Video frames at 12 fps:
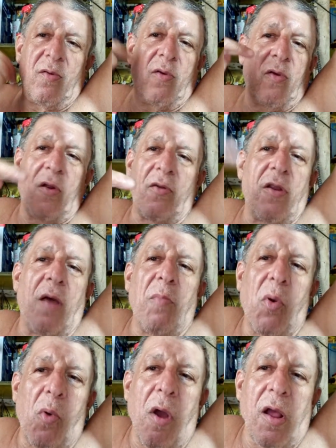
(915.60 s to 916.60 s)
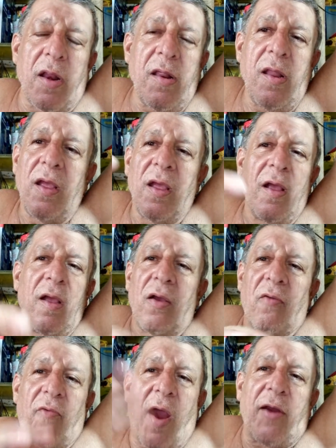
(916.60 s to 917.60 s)
Well, number one,
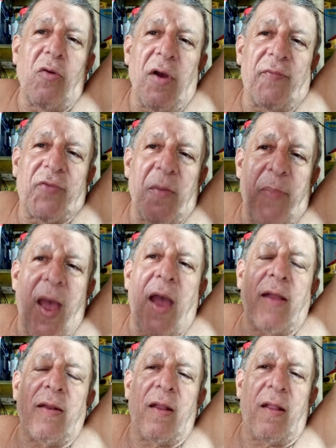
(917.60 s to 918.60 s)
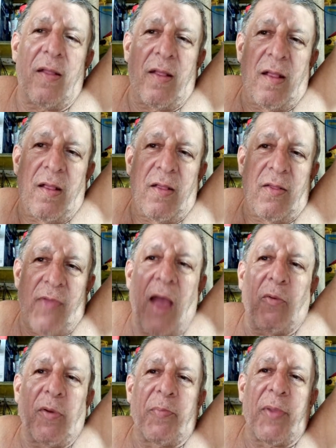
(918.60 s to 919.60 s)
right off the bat,
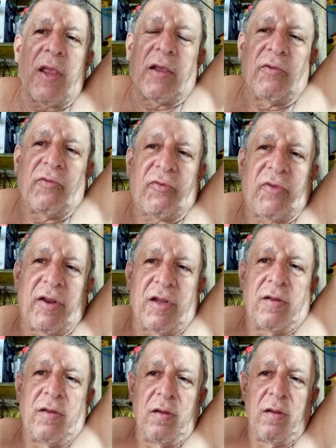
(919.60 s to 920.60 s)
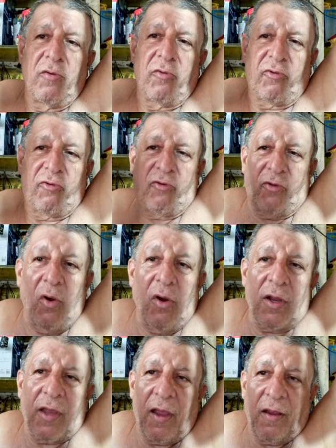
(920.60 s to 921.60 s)
that would be considered
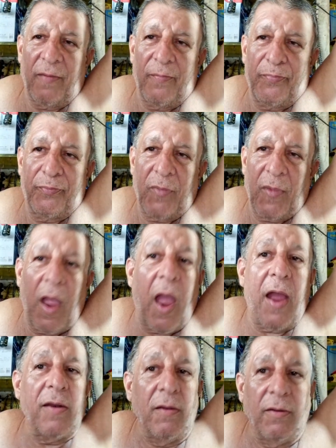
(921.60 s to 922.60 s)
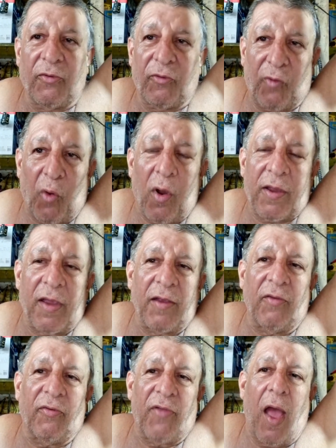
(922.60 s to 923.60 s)
stalking, and stalking
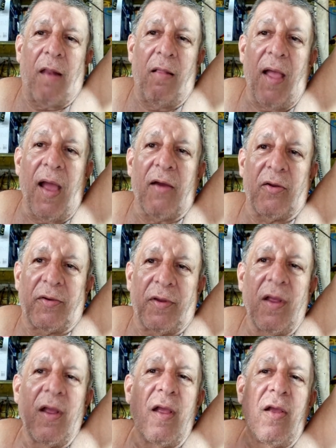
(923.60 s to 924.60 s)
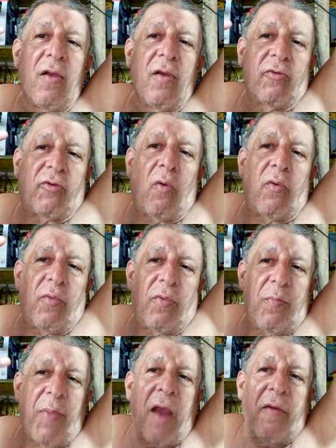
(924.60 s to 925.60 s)
is not allowed. So
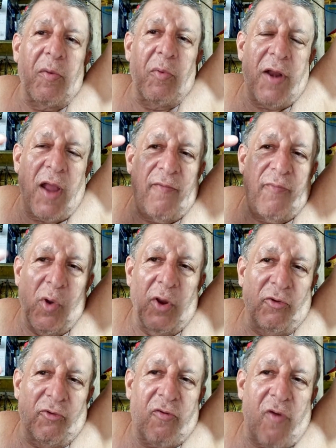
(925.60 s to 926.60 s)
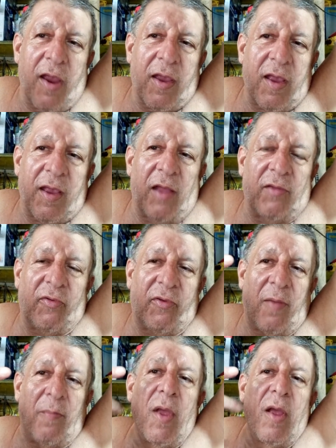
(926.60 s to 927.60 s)
Barry would have one strike against
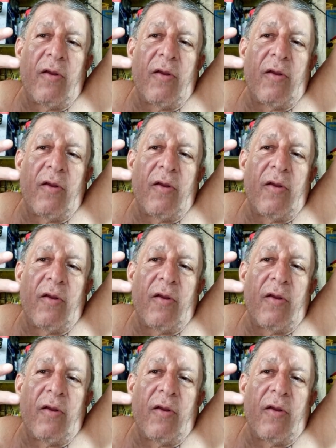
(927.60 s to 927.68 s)
him.